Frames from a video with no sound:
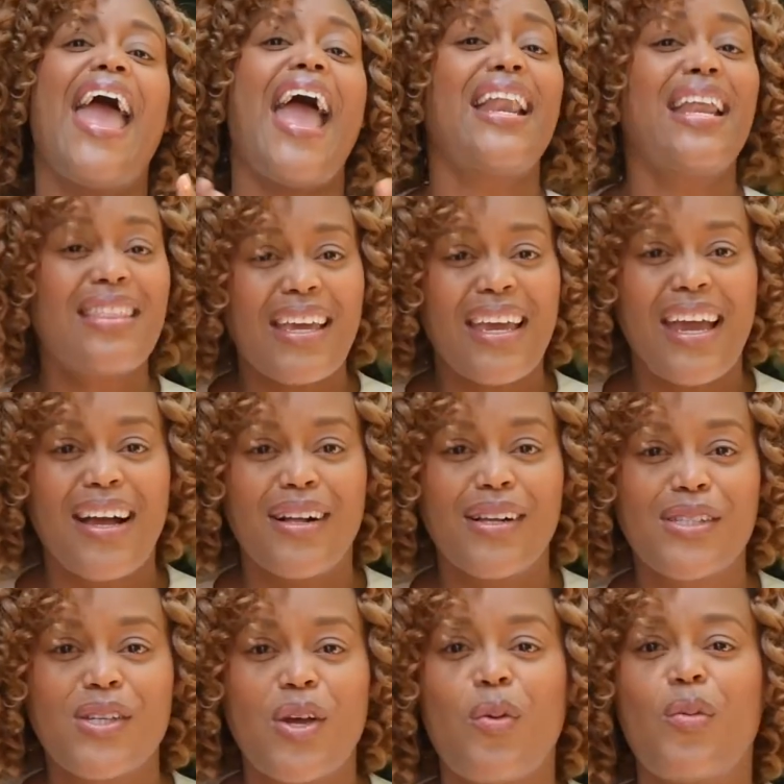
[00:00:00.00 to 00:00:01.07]
Anything
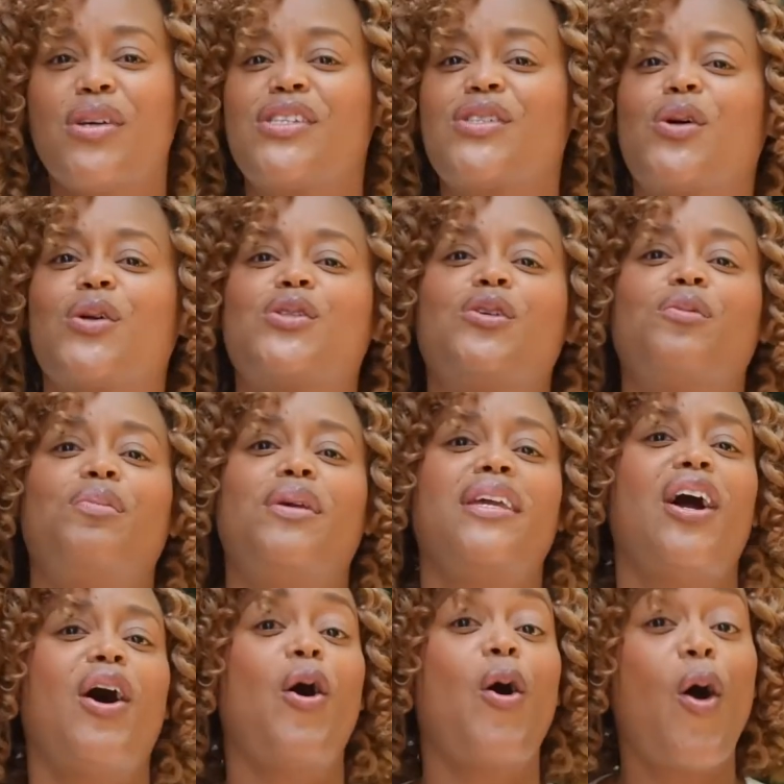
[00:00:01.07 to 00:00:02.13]
else was thought to
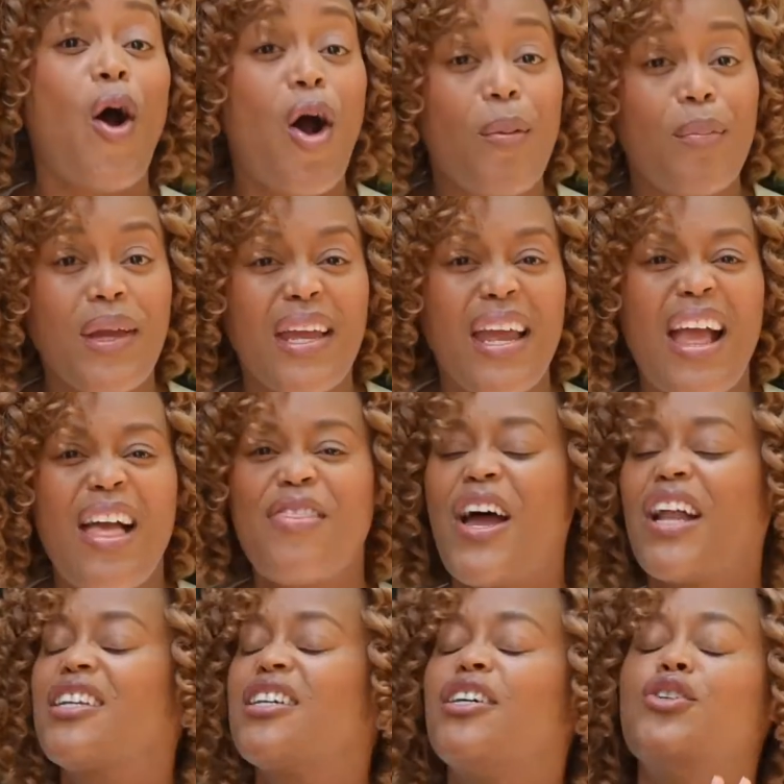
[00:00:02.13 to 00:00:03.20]
be a hobby
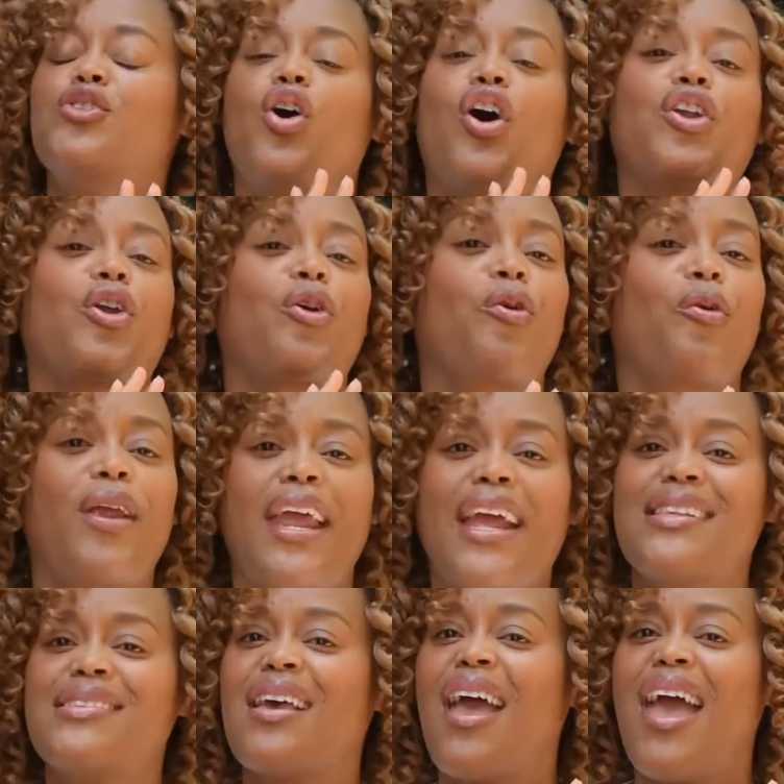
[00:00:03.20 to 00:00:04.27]
that could not
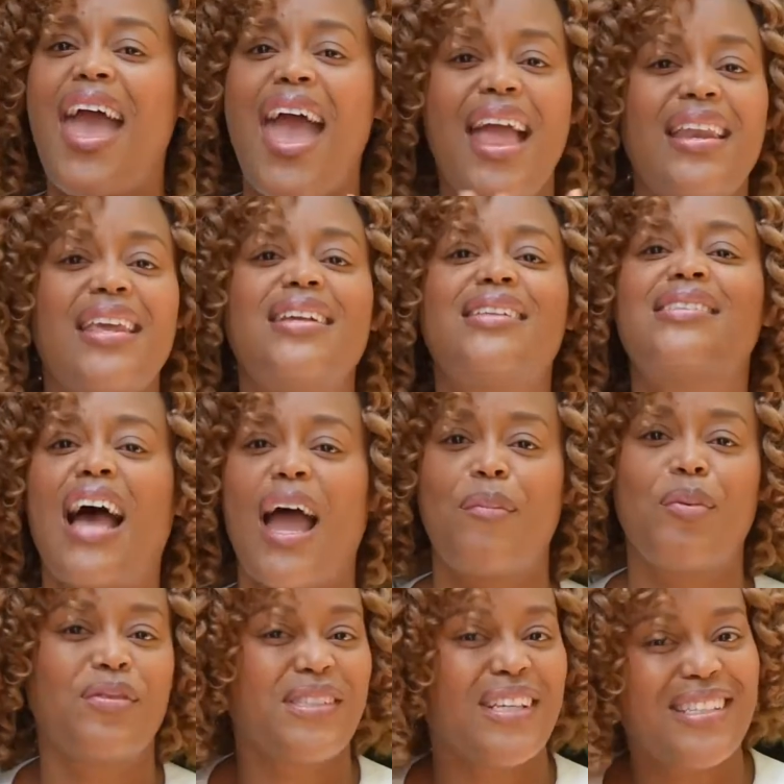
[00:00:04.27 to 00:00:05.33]
create any
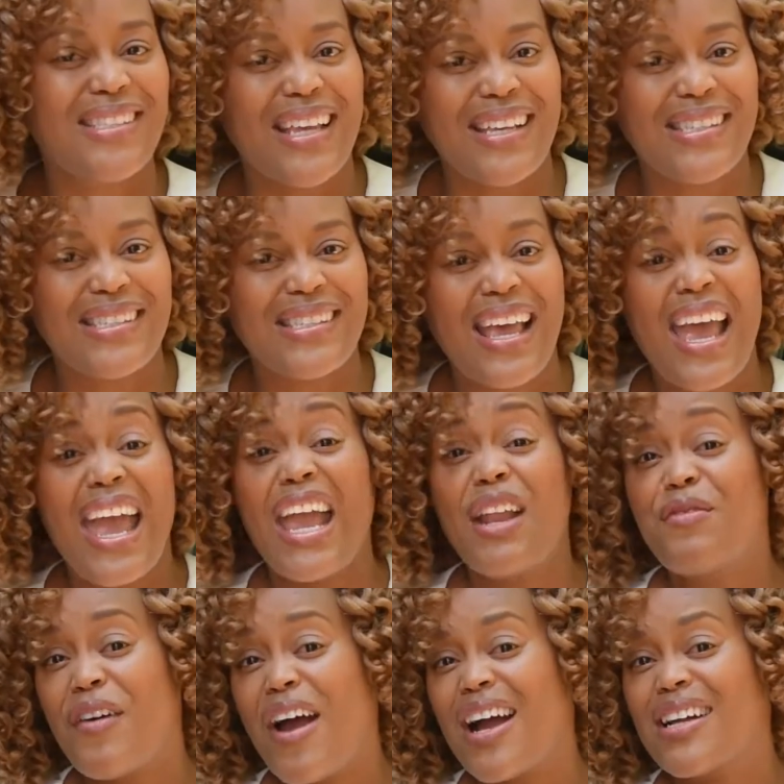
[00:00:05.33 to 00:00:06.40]
type of success.
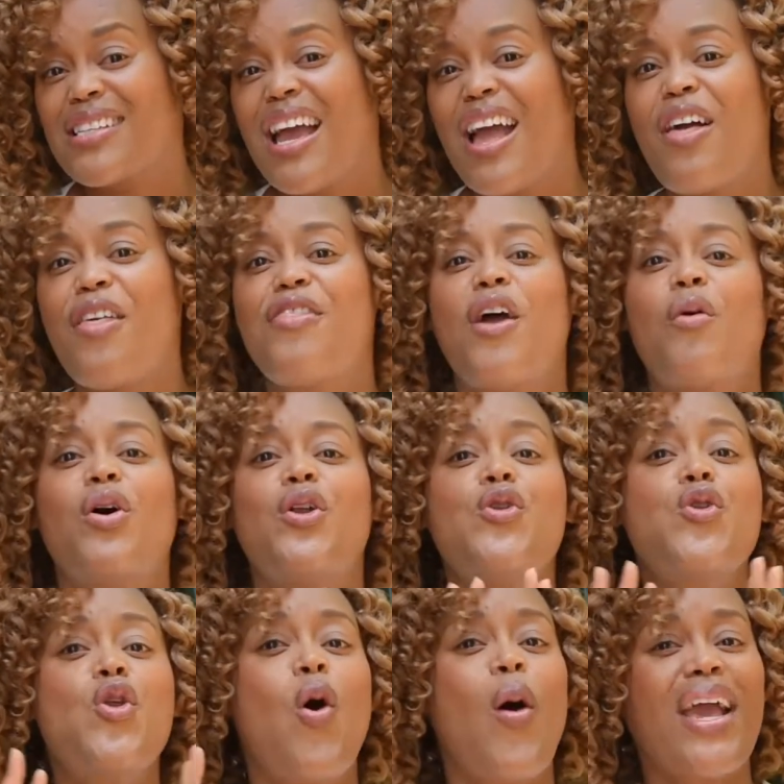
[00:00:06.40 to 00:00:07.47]
In fact, there were
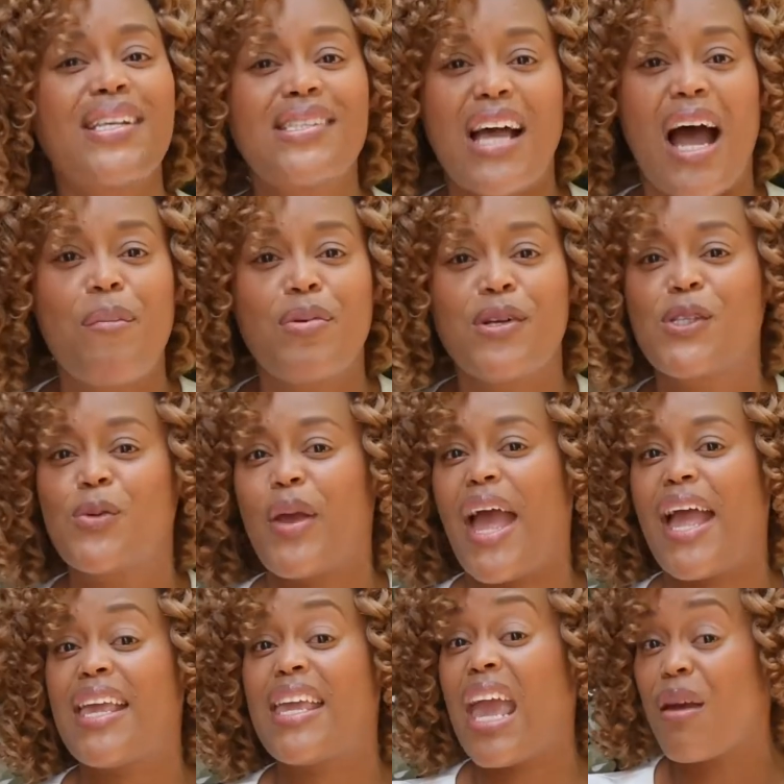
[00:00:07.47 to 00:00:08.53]
no examples
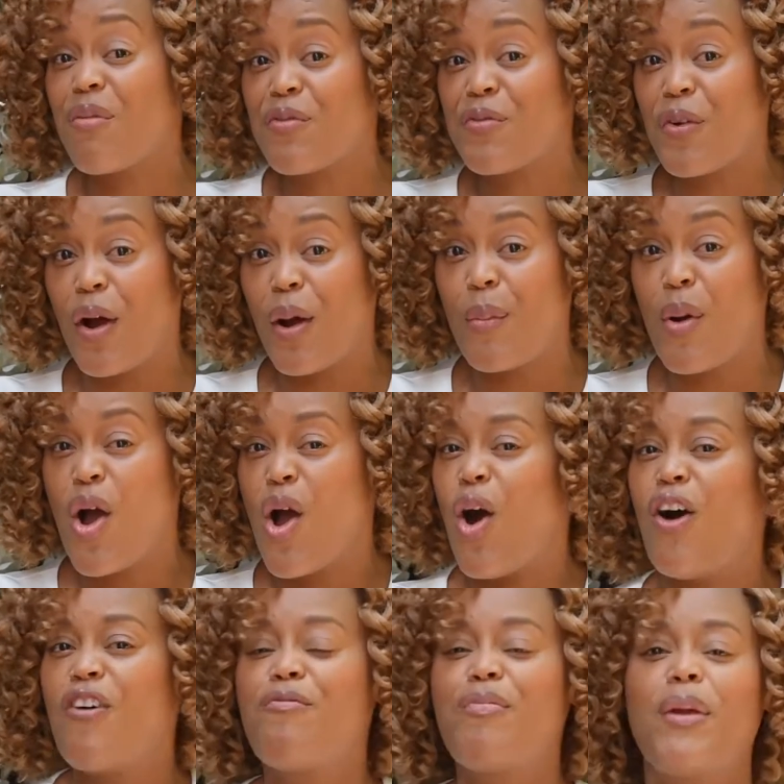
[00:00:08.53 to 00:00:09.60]
where I came from
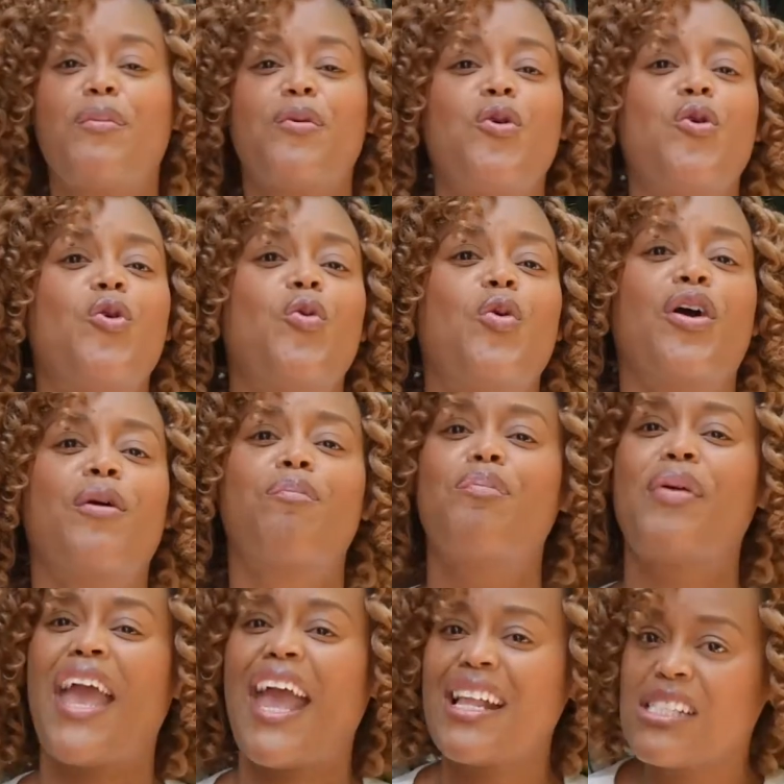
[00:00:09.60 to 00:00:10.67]
of people who were
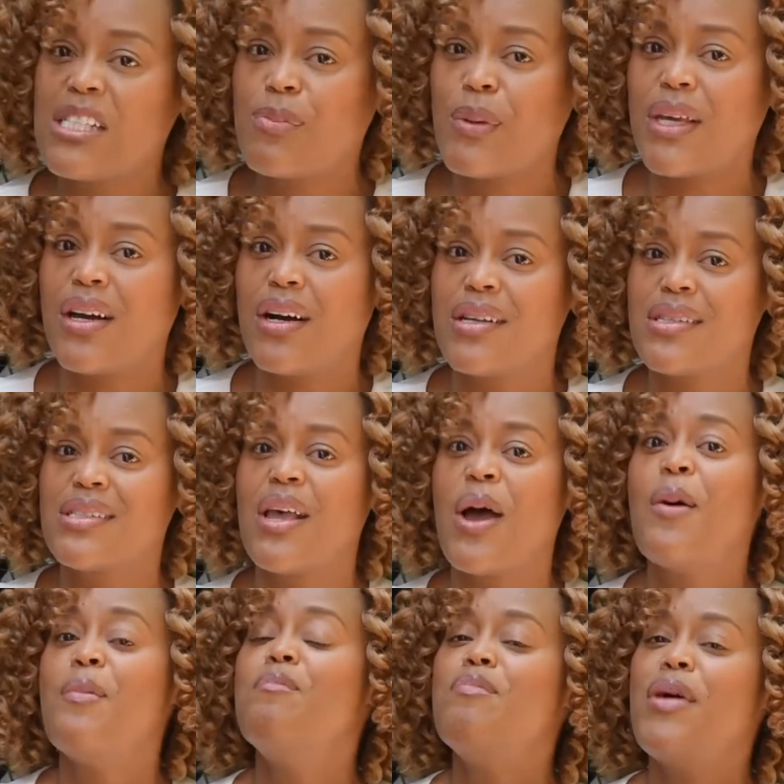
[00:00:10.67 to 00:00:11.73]
paid speakers,
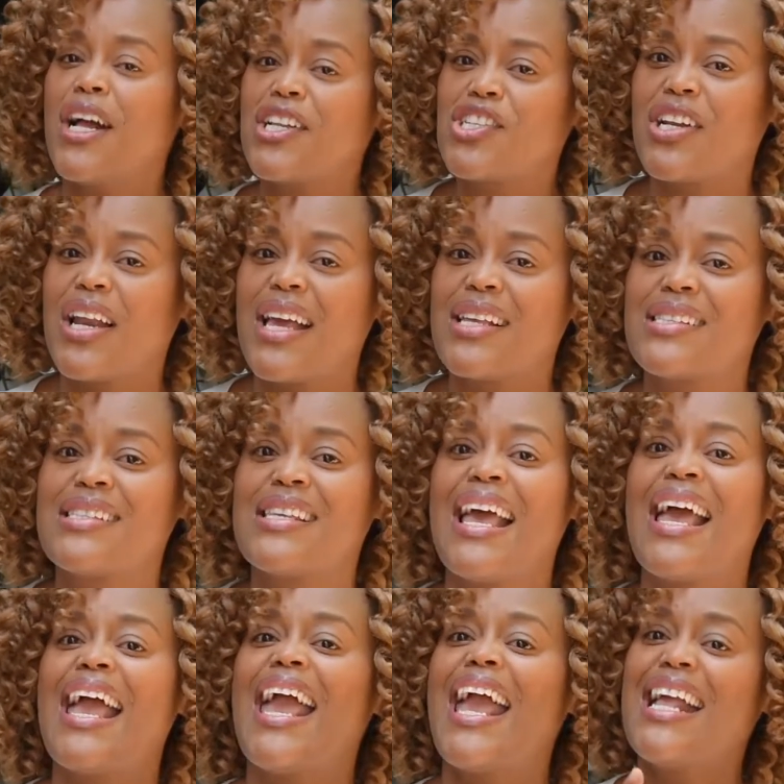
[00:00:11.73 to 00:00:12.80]
much less
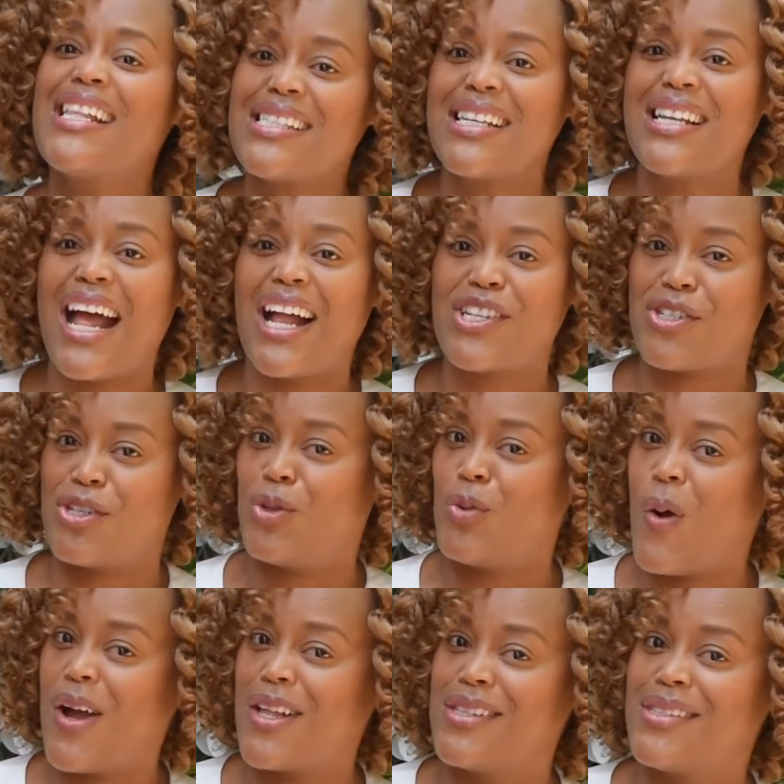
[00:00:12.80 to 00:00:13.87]
international
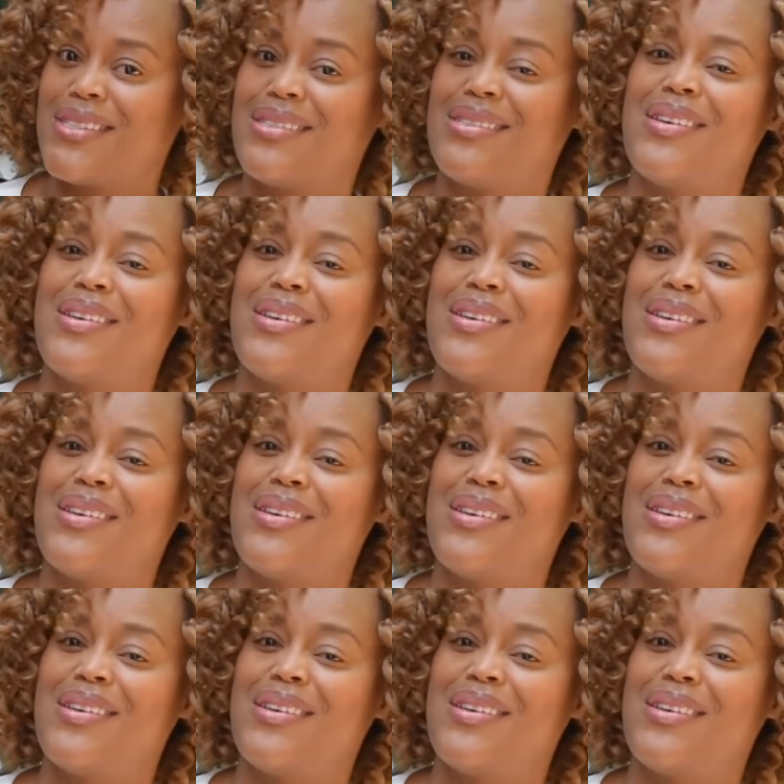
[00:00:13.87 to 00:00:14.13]
ones.